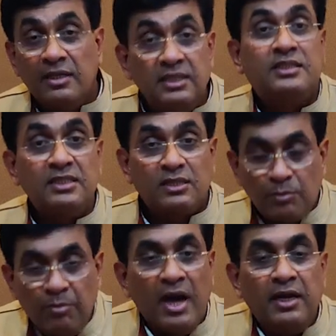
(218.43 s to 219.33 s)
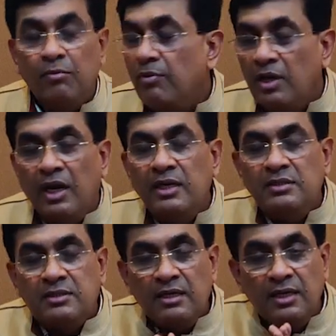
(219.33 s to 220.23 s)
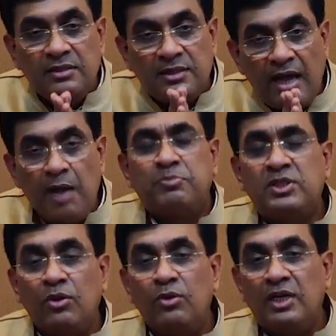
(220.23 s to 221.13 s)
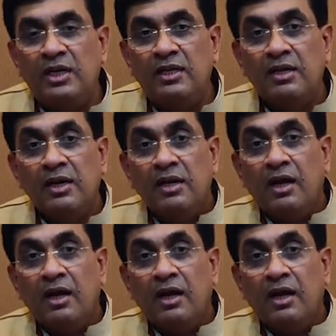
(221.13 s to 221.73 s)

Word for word: This is my, and it's absolutely